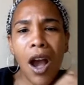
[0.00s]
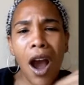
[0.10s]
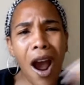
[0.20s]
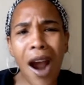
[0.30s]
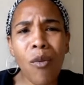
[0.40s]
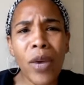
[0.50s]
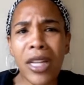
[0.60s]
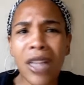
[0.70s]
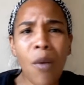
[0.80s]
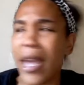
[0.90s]

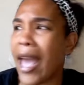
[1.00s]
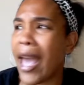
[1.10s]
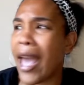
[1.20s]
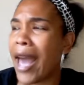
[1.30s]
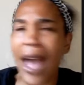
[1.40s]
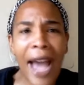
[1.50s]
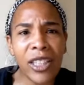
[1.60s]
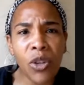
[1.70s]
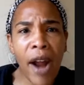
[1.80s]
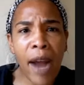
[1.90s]
we have the
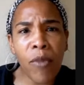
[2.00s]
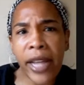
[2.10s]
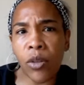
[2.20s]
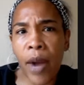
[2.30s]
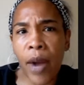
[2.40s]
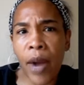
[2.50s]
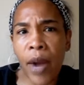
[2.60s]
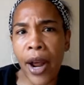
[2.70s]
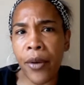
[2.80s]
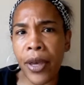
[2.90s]
highest crime rates
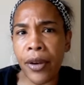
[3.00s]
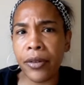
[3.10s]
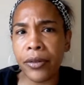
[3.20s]
around here?